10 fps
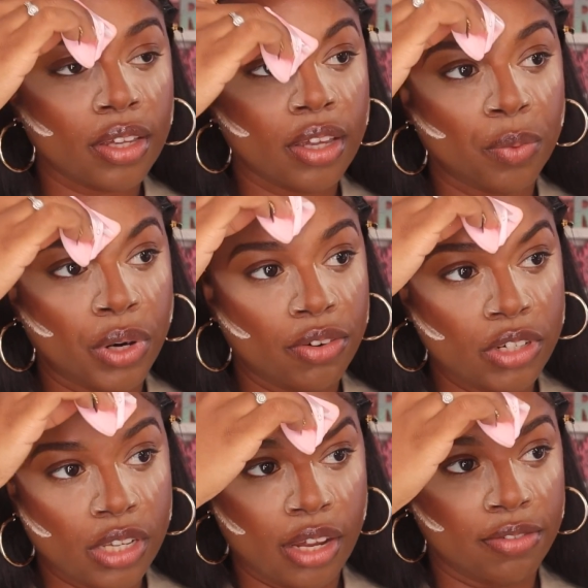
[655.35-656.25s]
And
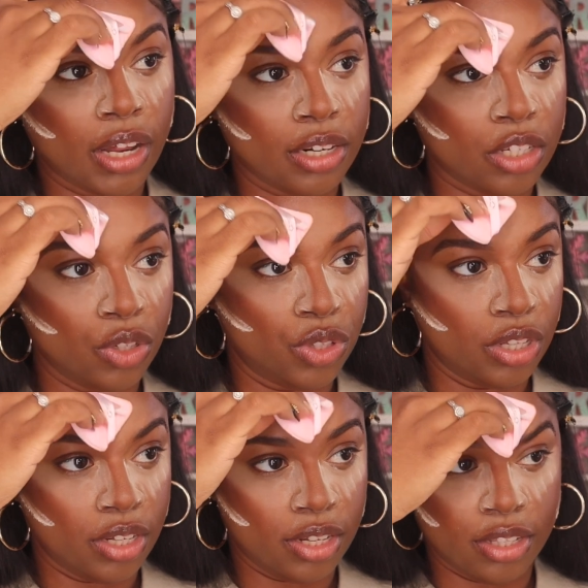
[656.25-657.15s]
whatever's left, I'll just use
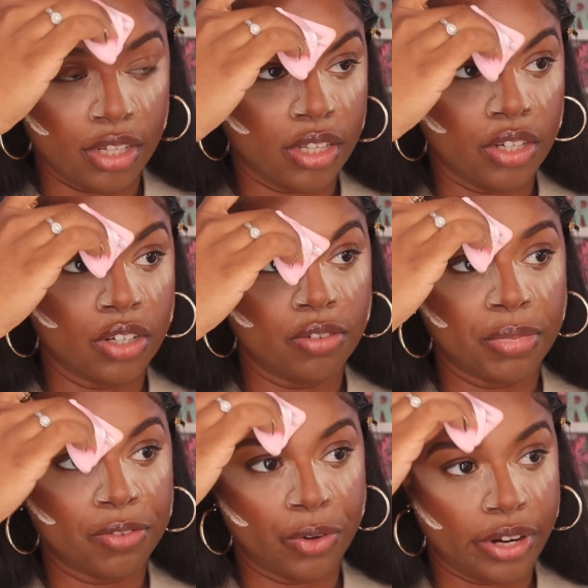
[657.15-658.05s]
it in the center of
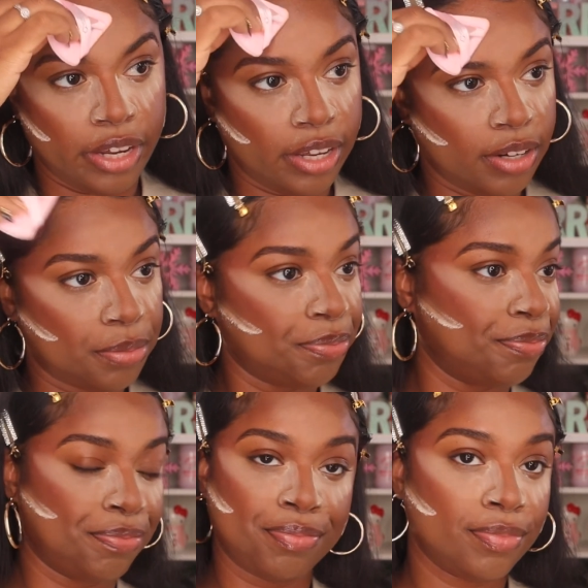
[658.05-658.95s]
my forehead.
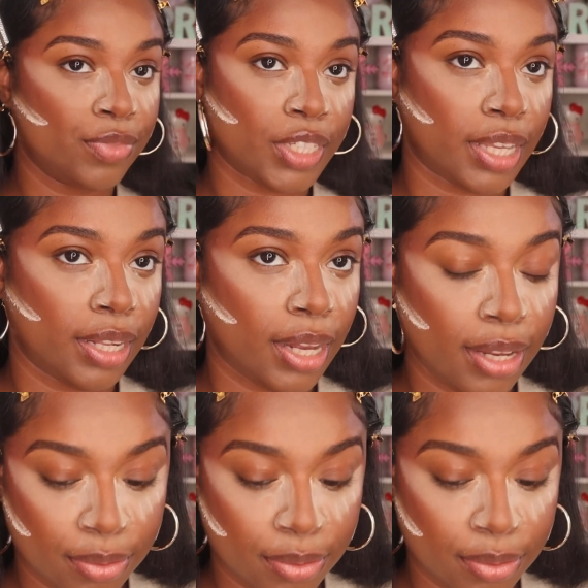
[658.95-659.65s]
Just like that.